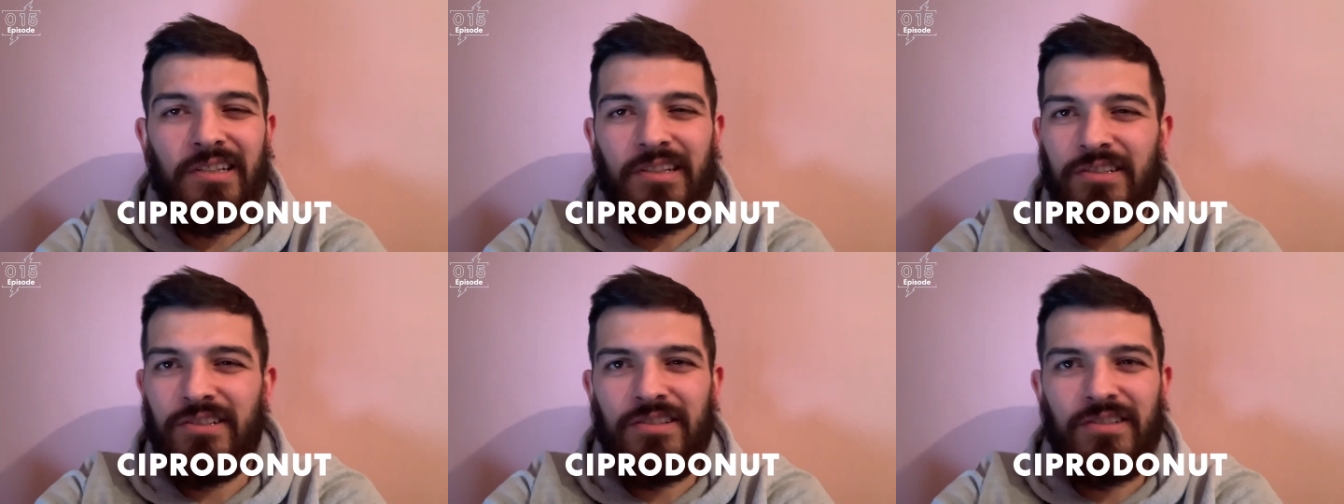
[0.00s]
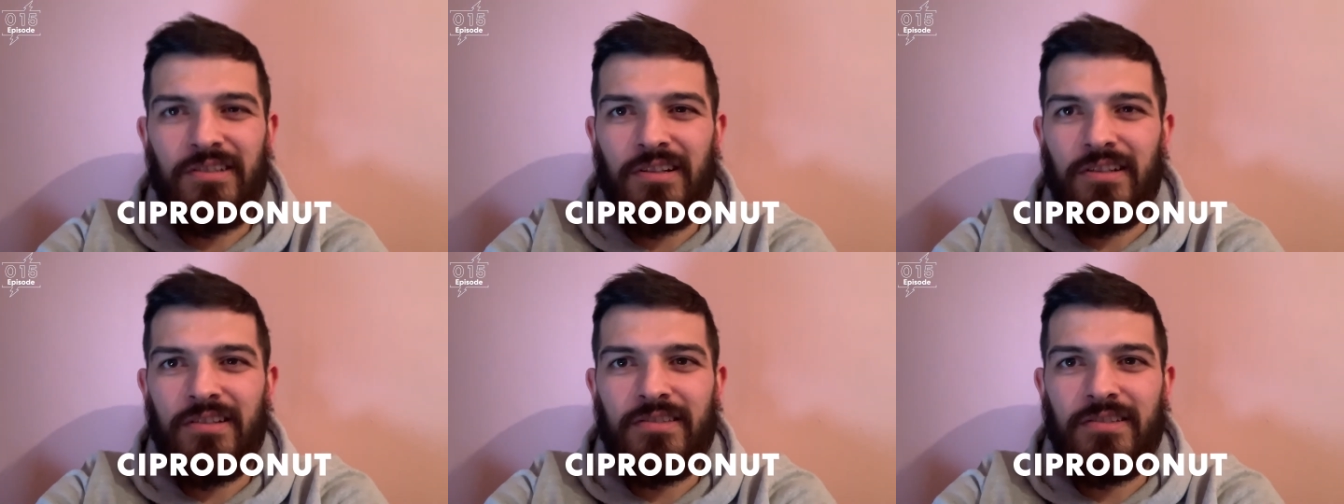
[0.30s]
I
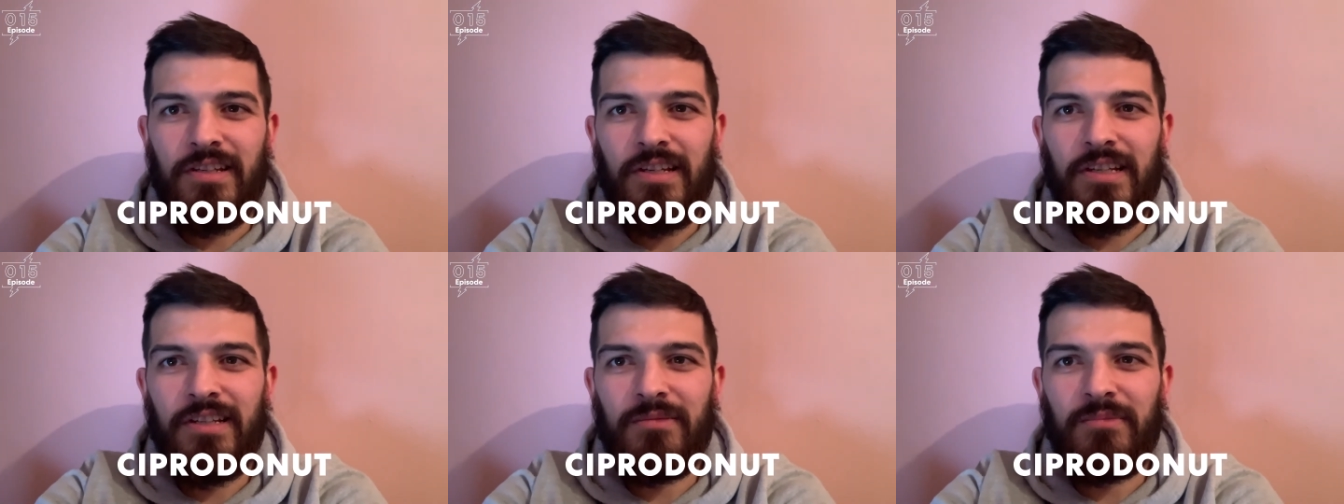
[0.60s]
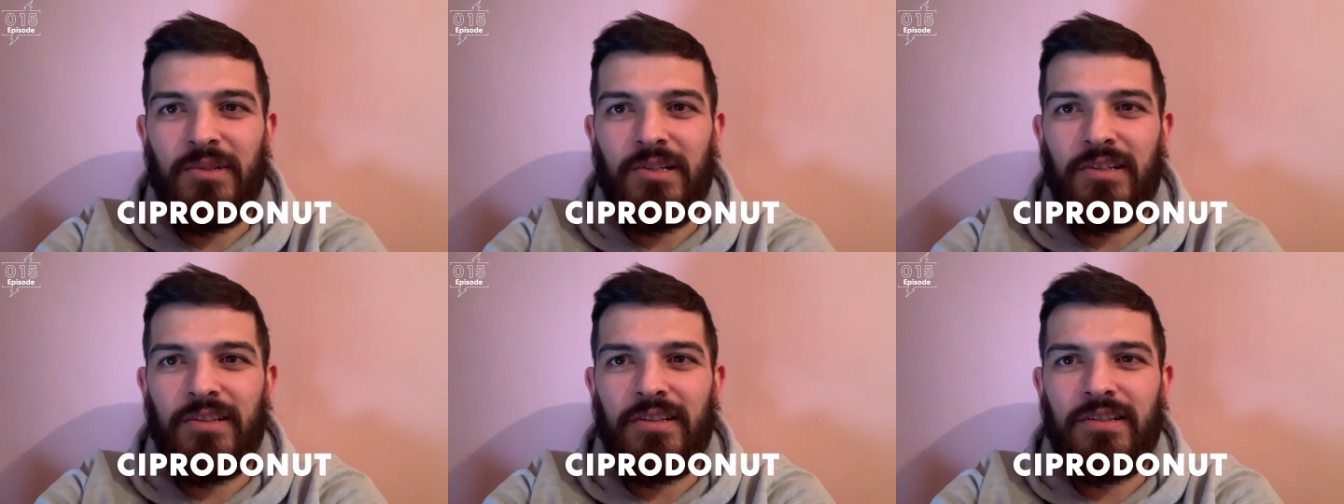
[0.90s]
just like saying them
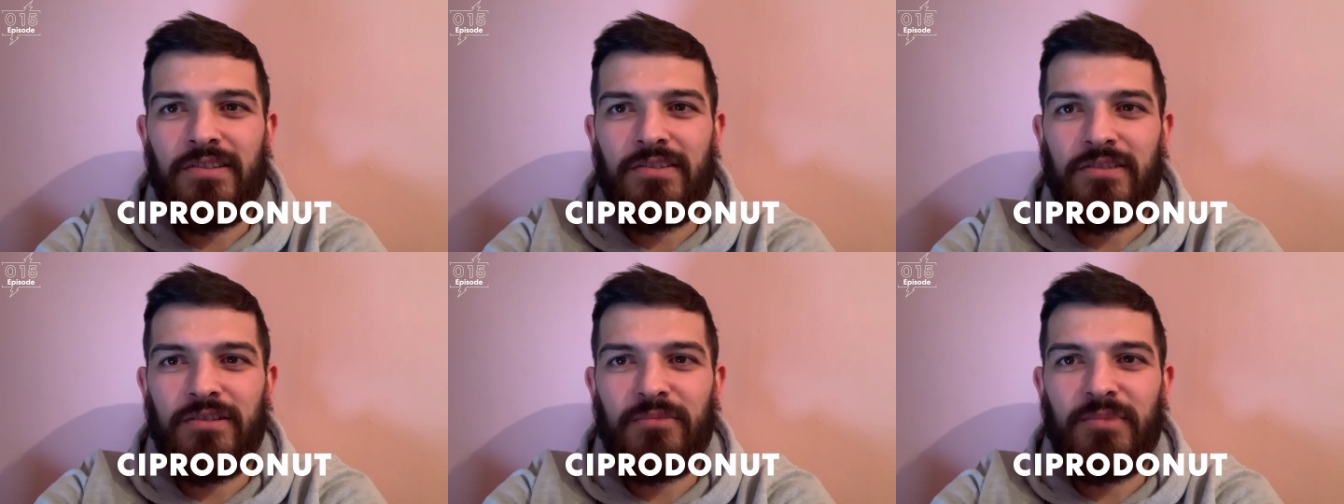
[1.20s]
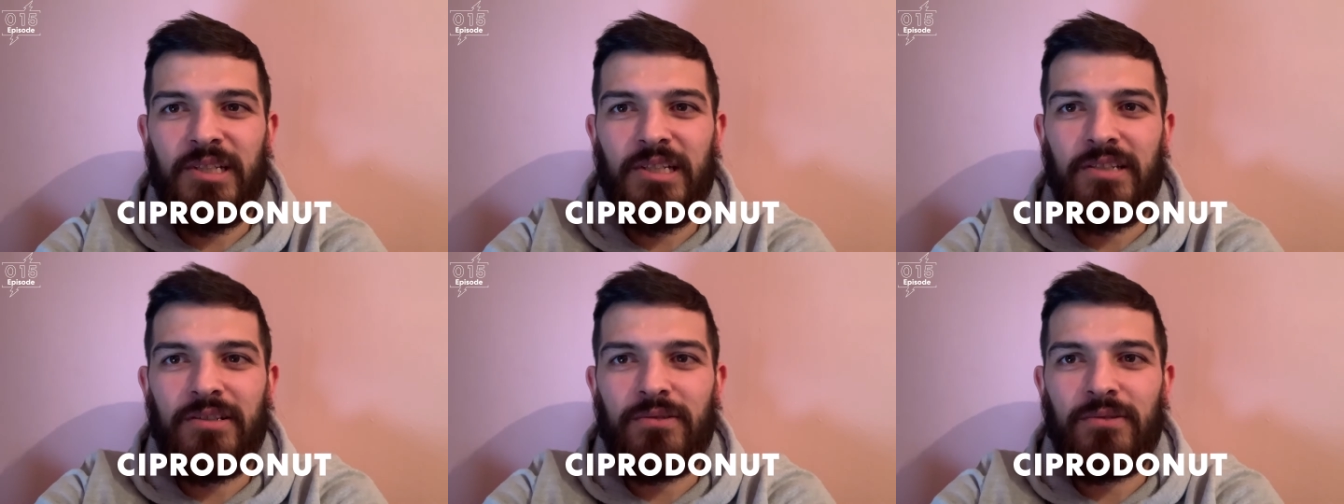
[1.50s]
like this, they're a
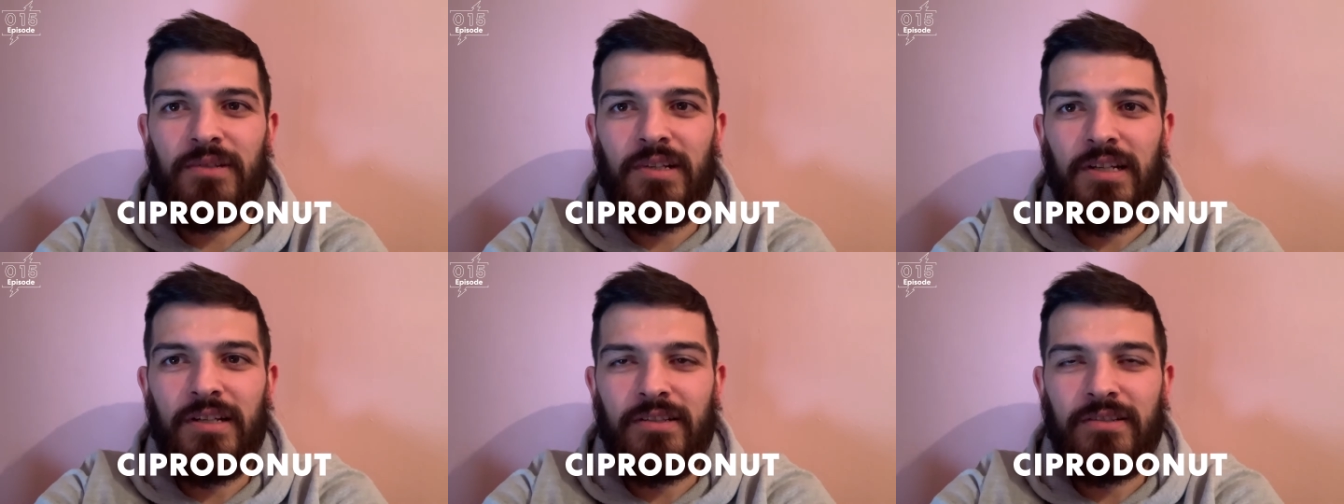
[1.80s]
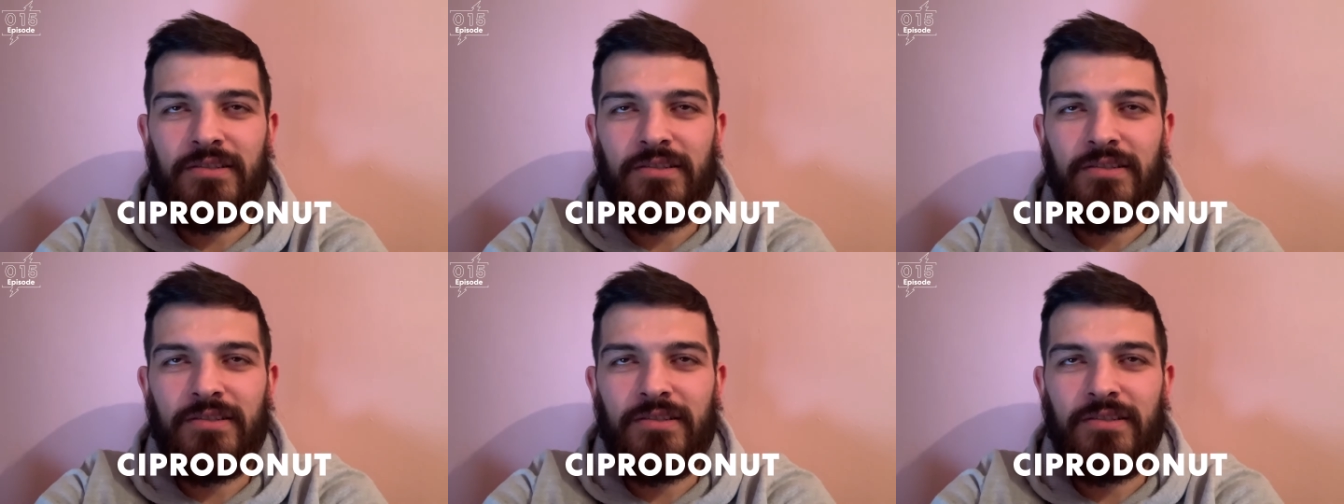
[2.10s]
bit cooler.